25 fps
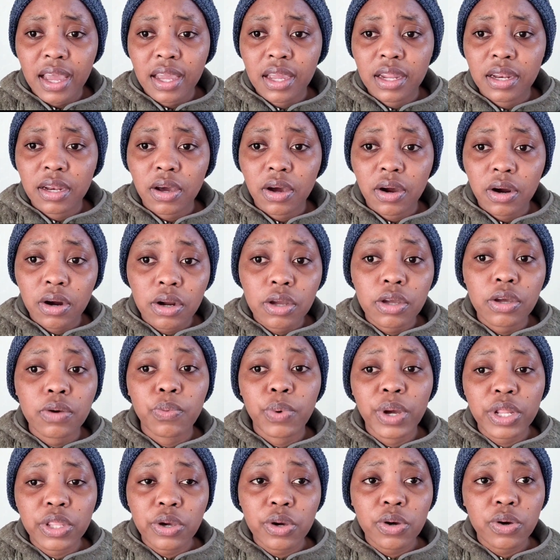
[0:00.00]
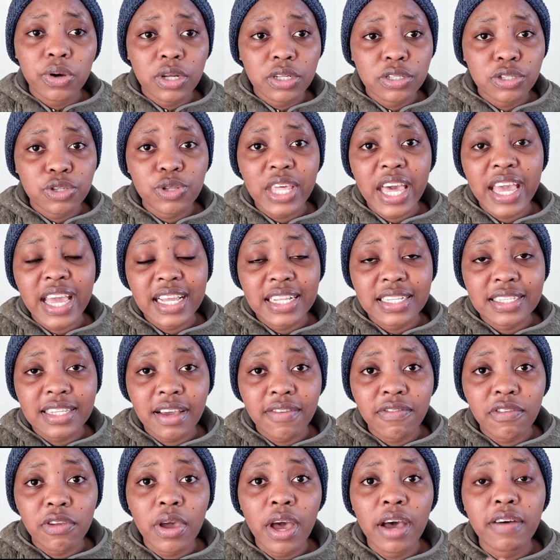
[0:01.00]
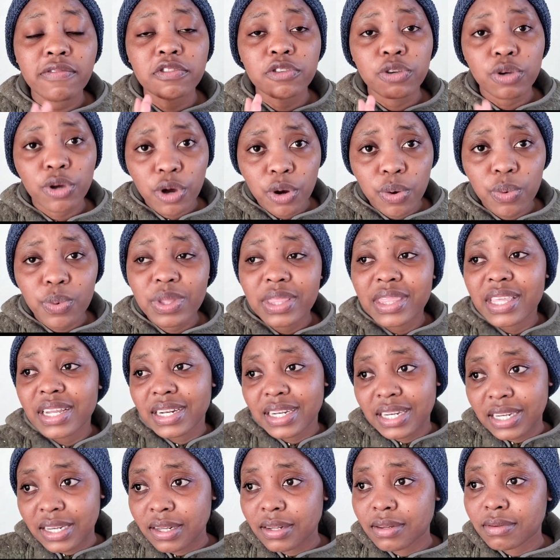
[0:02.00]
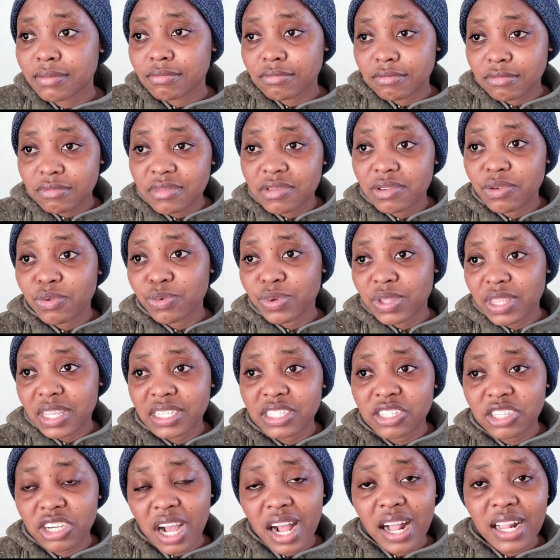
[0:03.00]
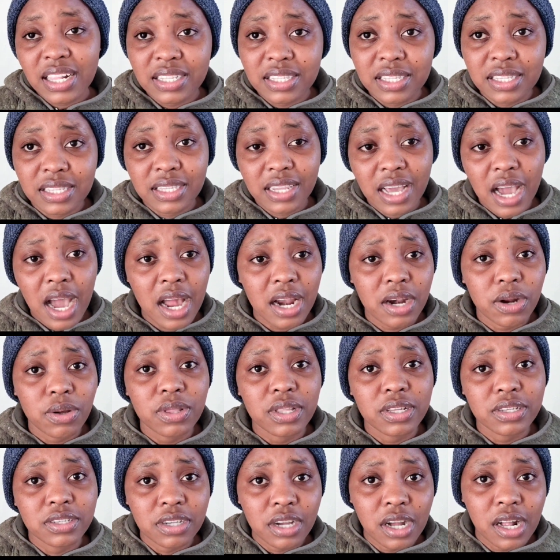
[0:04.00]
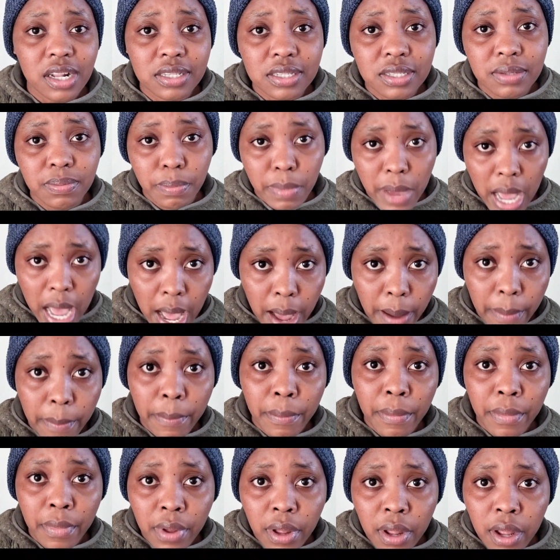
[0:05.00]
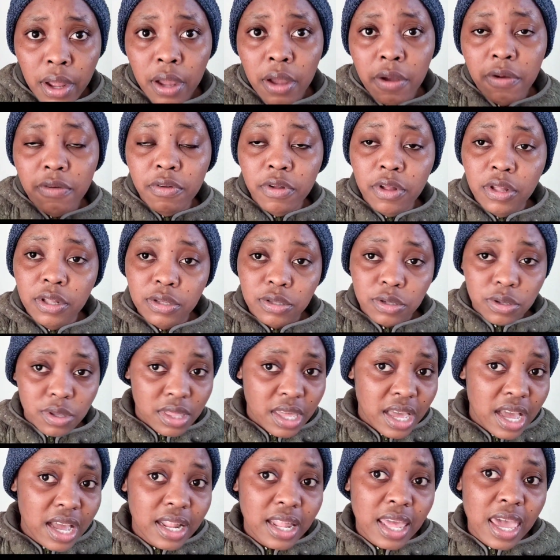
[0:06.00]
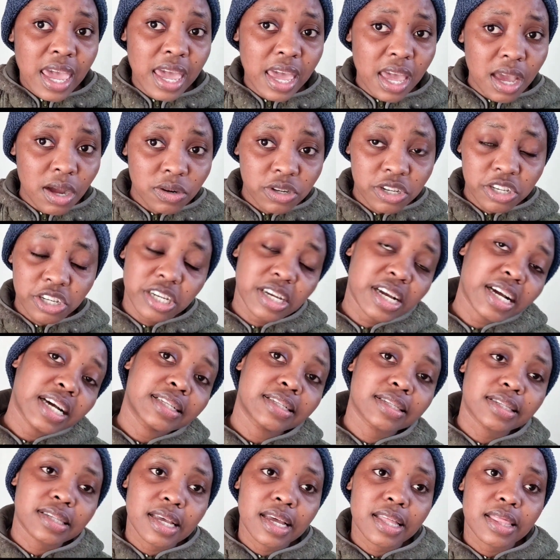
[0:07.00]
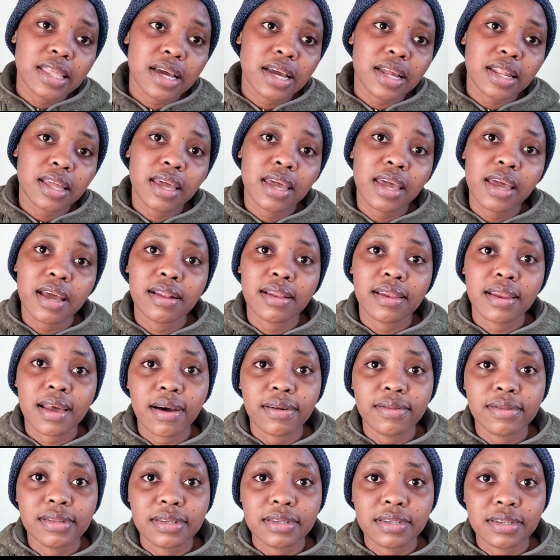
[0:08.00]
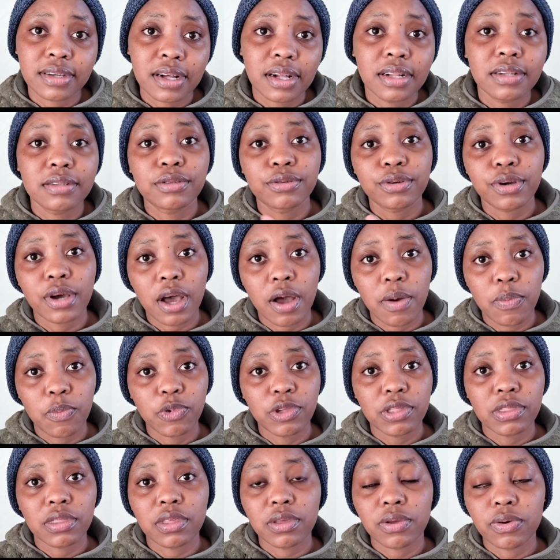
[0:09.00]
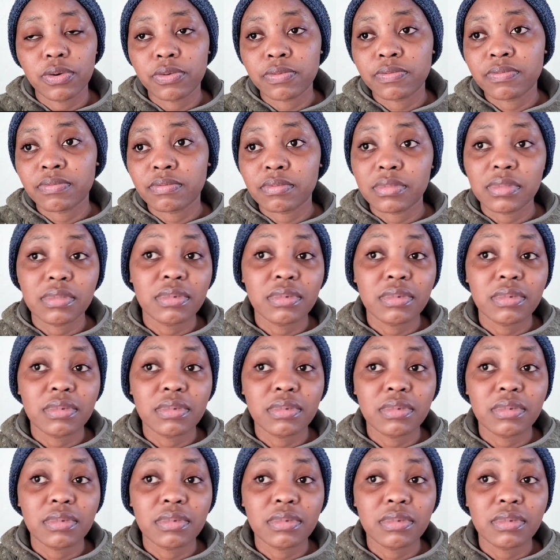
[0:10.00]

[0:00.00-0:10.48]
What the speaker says: And or when you're going to the interview, you have to go with the child's dad or the child's mom, so that he or she can say that he allowed the child to come with you.